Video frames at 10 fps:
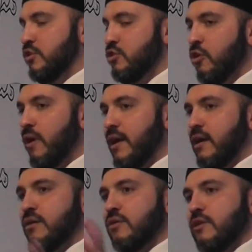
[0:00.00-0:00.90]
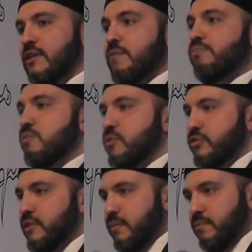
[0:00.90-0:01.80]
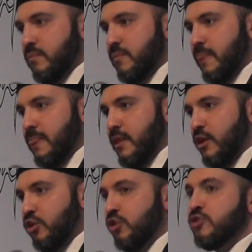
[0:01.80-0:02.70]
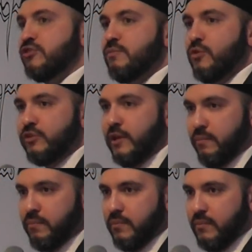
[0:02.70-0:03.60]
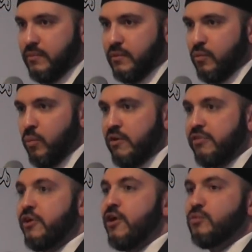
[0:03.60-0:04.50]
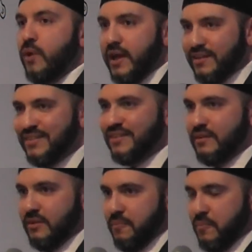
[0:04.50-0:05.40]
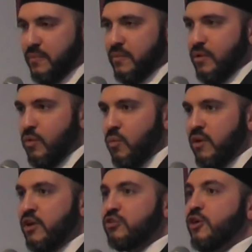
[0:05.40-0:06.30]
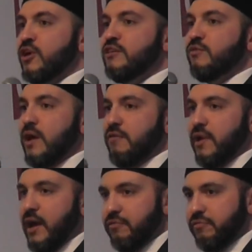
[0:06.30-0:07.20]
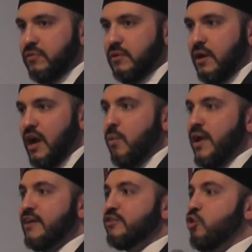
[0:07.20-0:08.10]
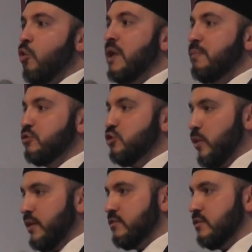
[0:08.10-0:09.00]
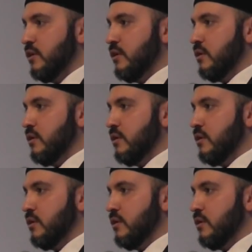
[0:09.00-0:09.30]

You're not a liberal Muslim. You're just a Muslim. We're a third way. We're an alternative way of life, and we're here to call people to it,